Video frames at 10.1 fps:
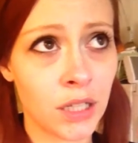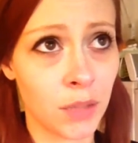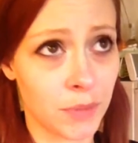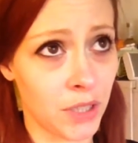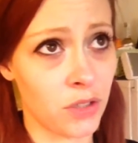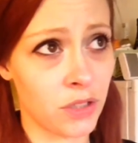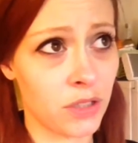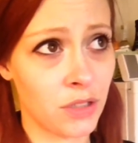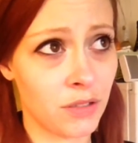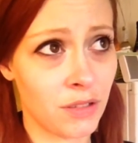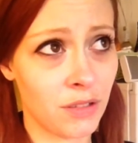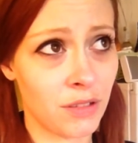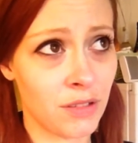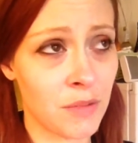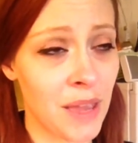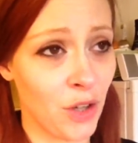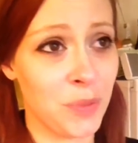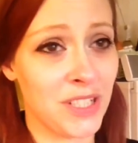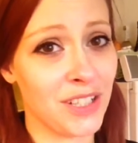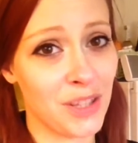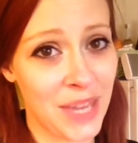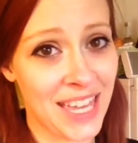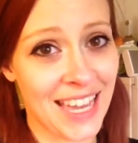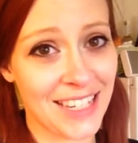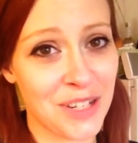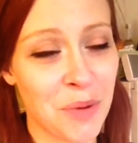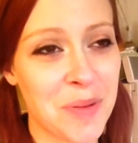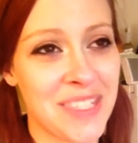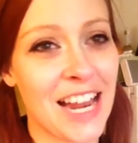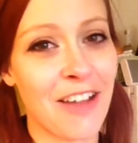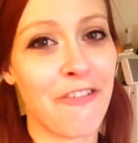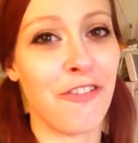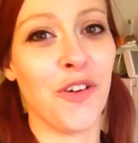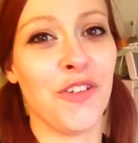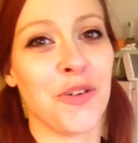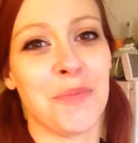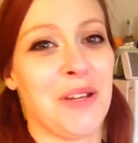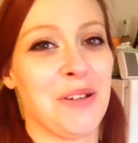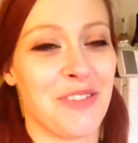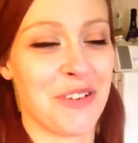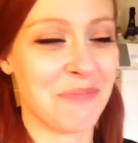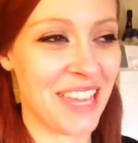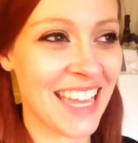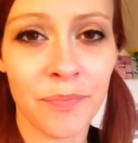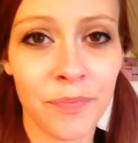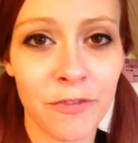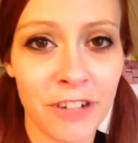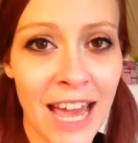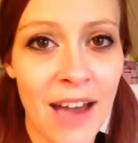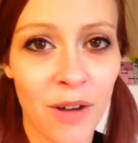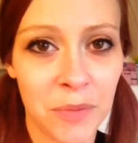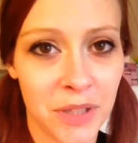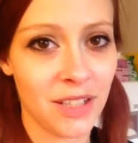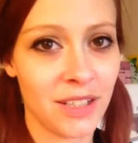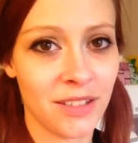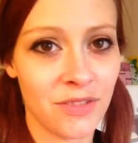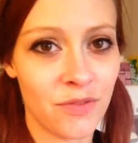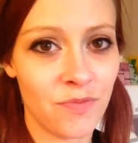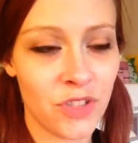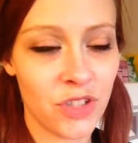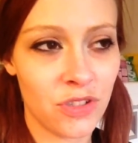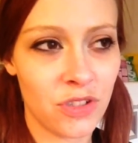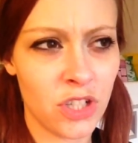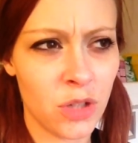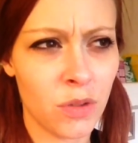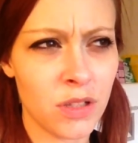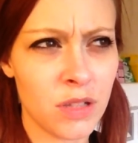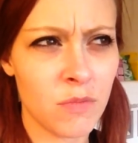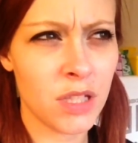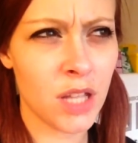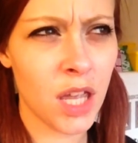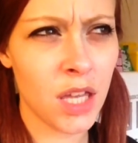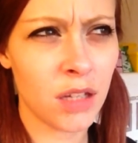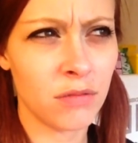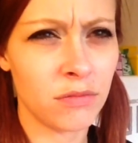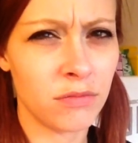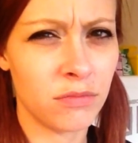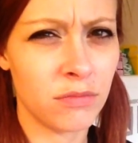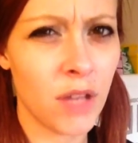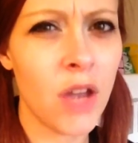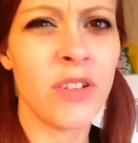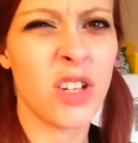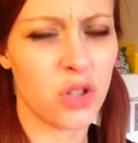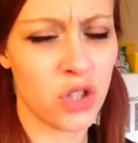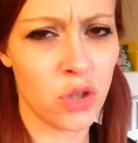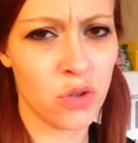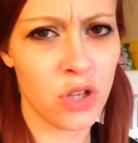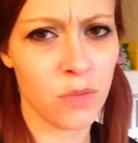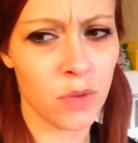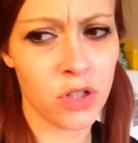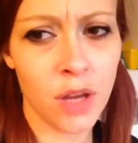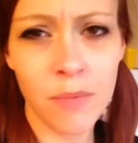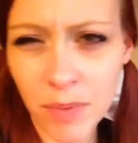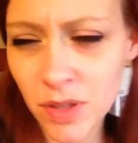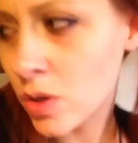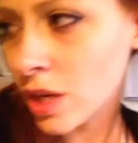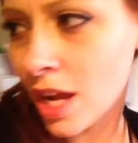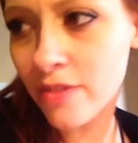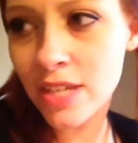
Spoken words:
Oh my god. It may all be done at the weekend. You'll probably see like 4 uploads from me. For now, I'm gonna chew on some steak. Hopefully not chew too much. Maybe I'll do a live